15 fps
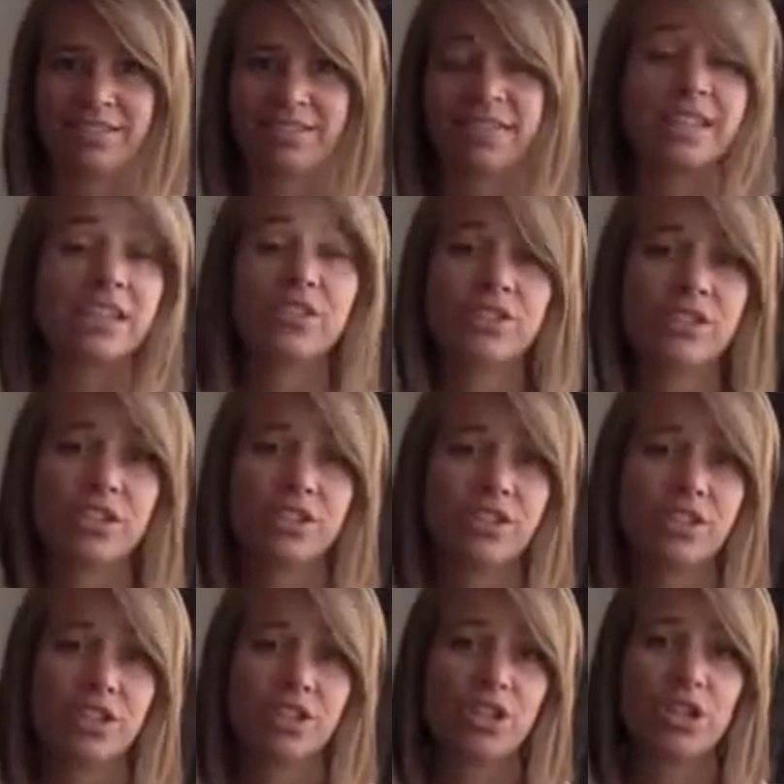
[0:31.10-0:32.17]
little
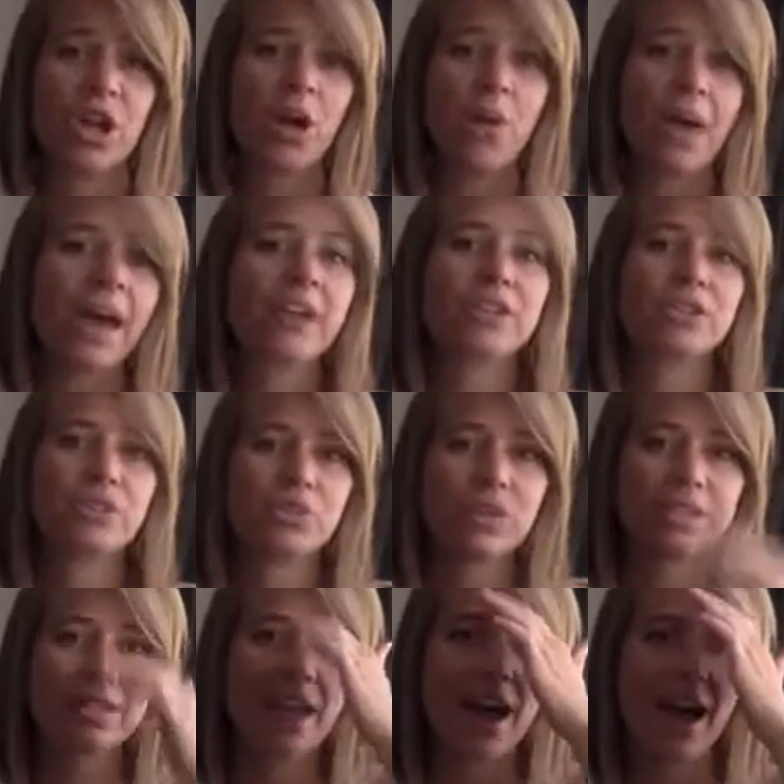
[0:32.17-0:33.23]
to no
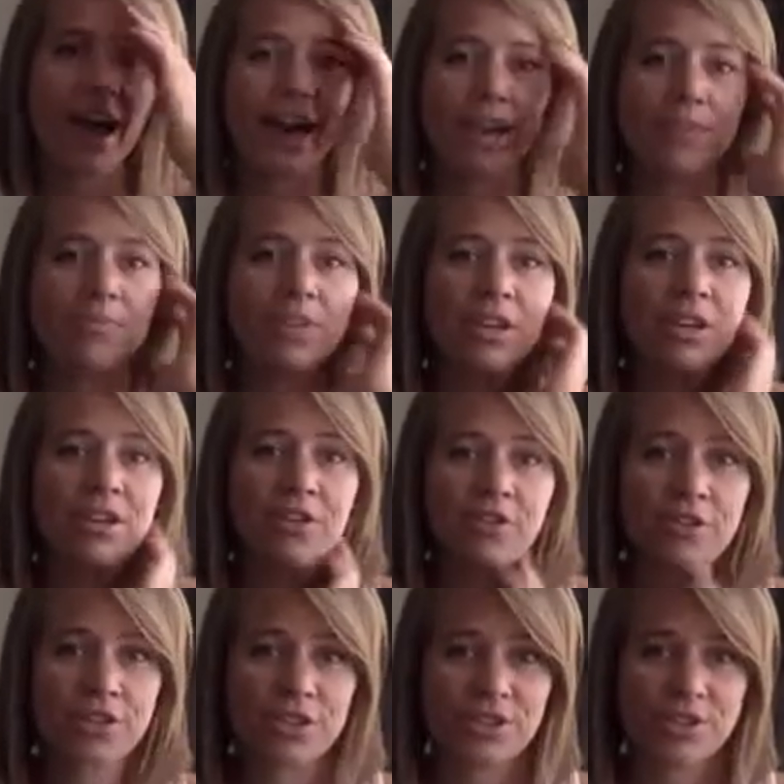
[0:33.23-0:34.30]
extra time
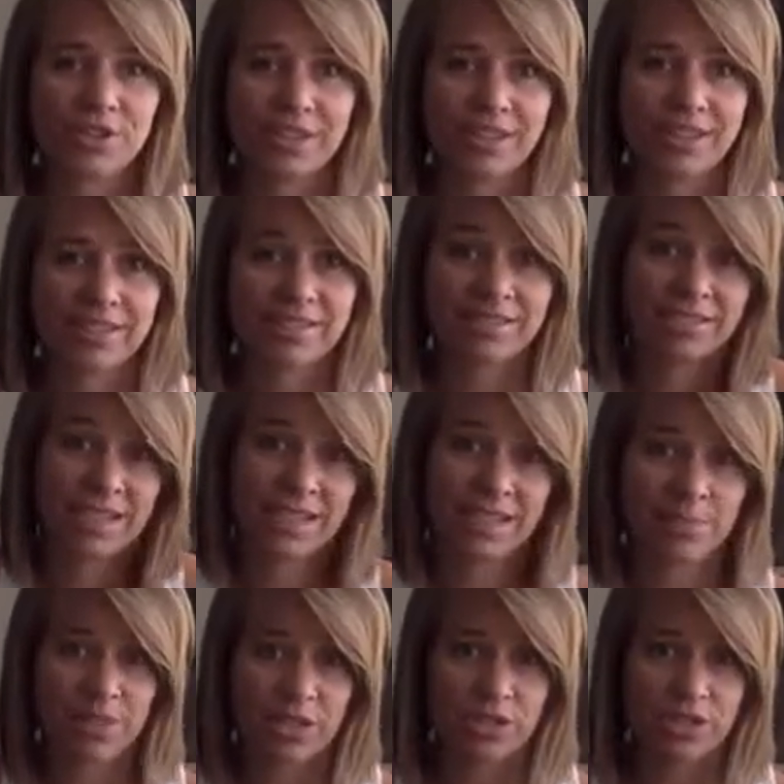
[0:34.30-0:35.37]
for you to get
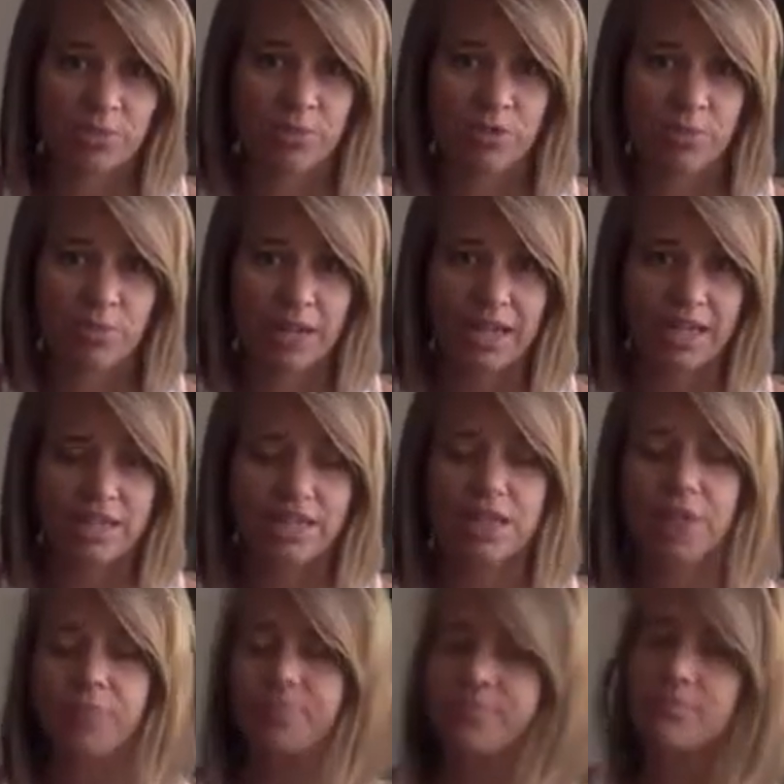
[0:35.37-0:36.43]
some extra movement in.
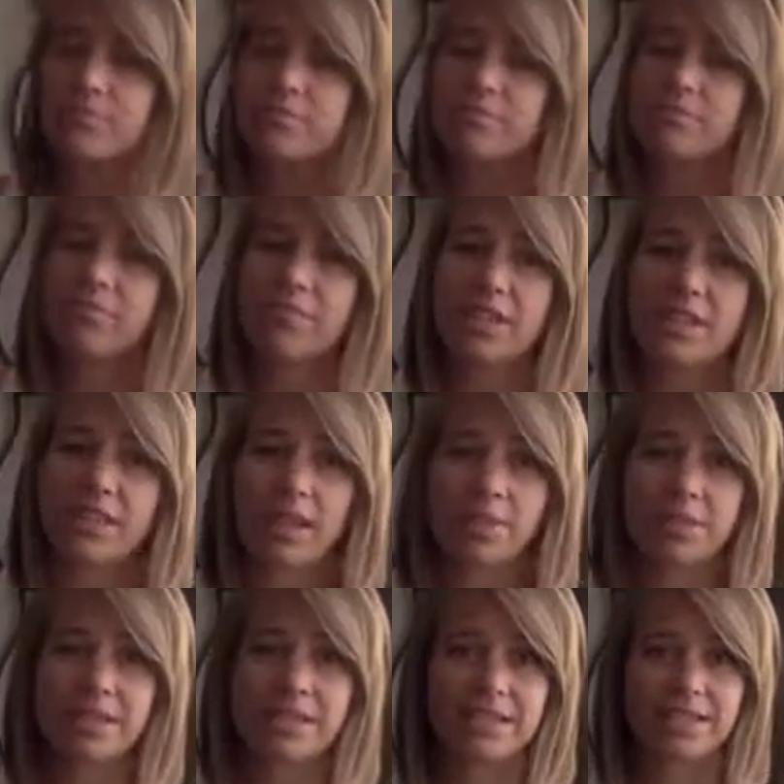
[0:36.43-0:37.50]
So that
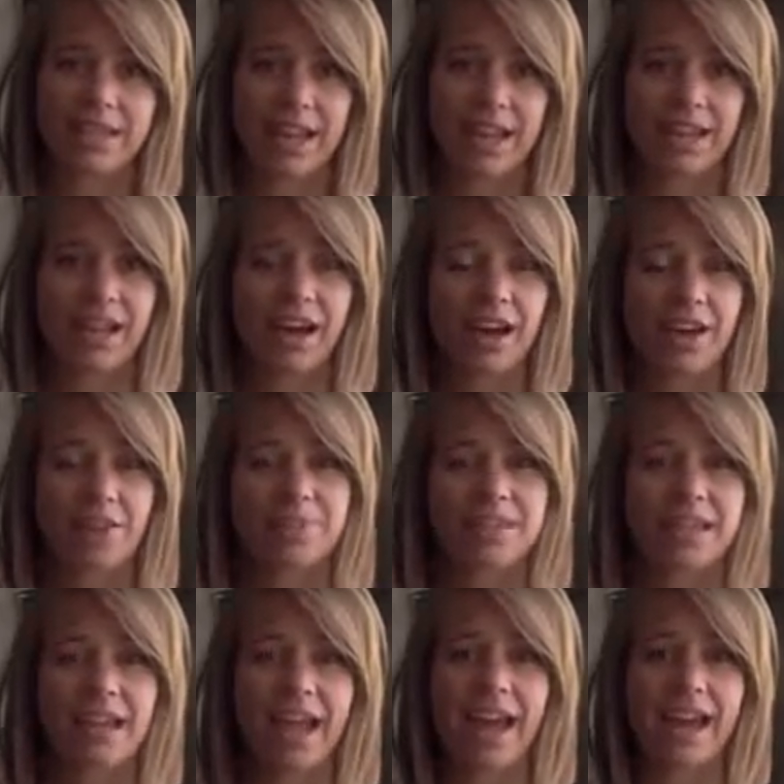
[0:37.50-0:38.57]
being said,
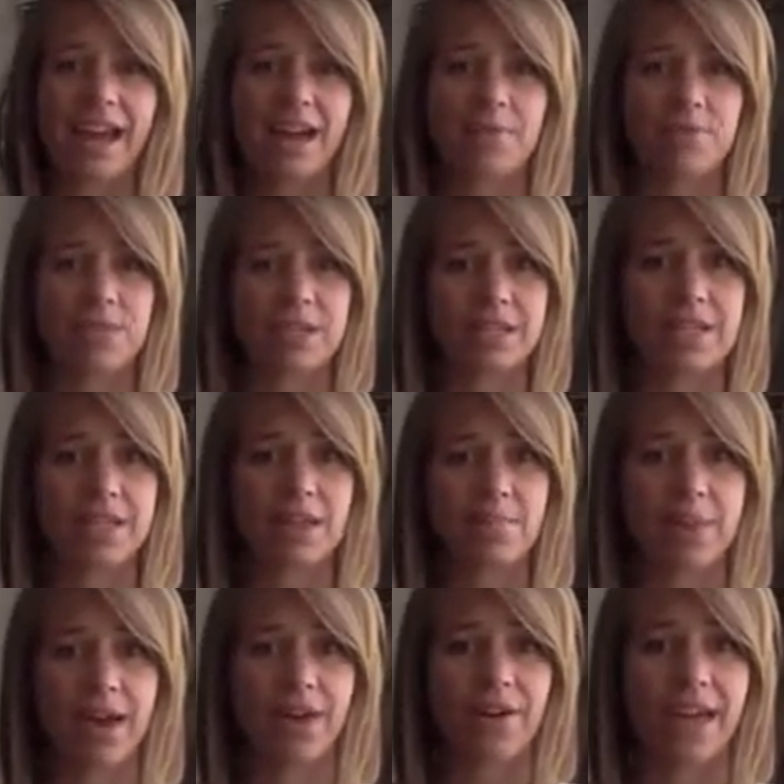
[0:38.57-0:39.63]
today I'm thinking
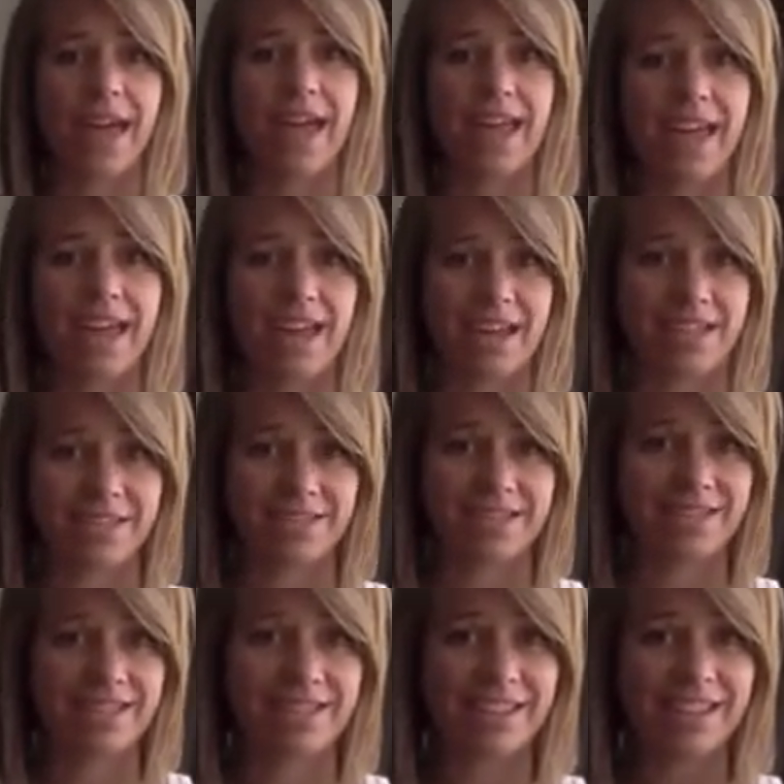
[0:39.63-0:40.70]
about
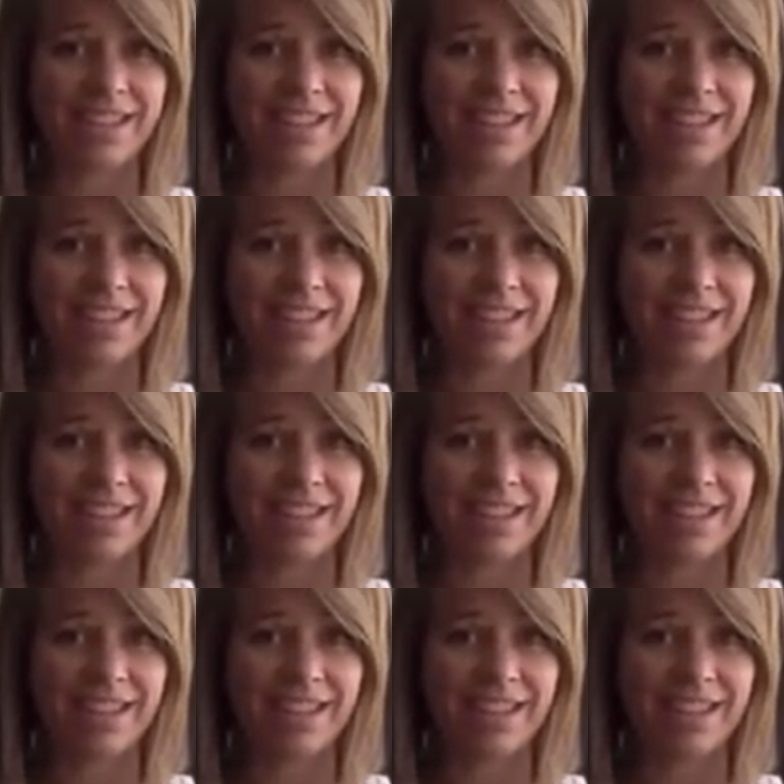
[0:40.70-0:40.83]
hands